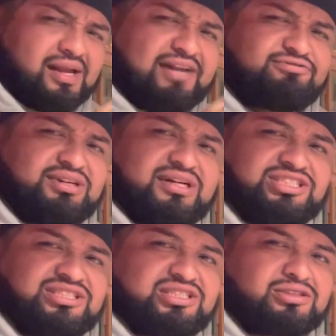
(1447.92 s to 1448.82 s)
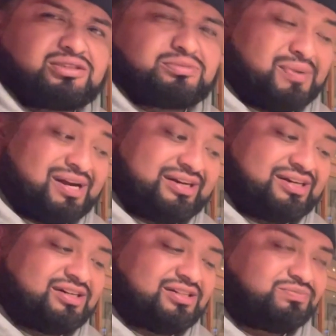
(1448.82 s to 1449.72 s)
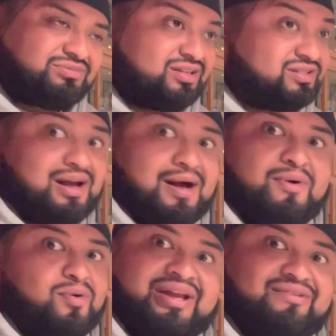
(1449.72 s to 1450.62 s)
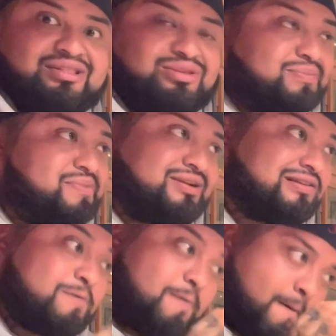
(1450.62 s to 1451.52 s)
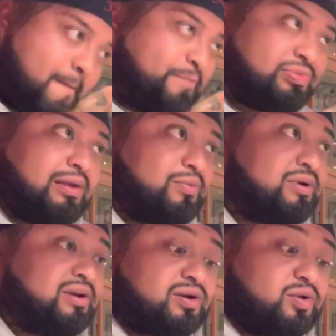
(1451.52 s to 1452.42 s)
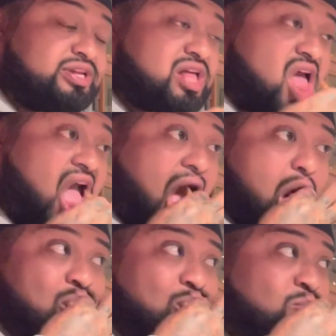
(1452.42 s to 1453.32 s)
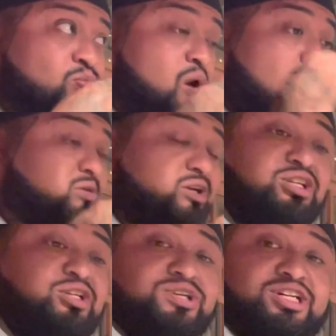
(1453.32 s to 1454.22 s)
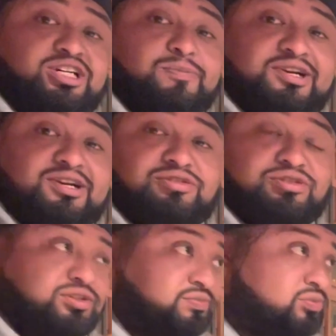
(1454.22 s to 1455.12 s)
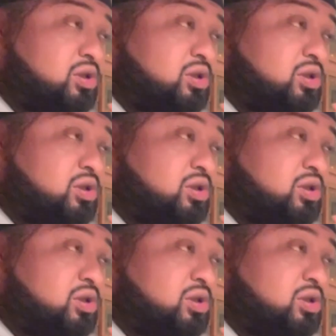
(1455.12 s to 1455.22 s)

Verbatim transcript: after I seen this spot right here, I said, I'm gonna wait, that's gonna be good. We're gonna go eat. Yeah. That's how we ended up here, so.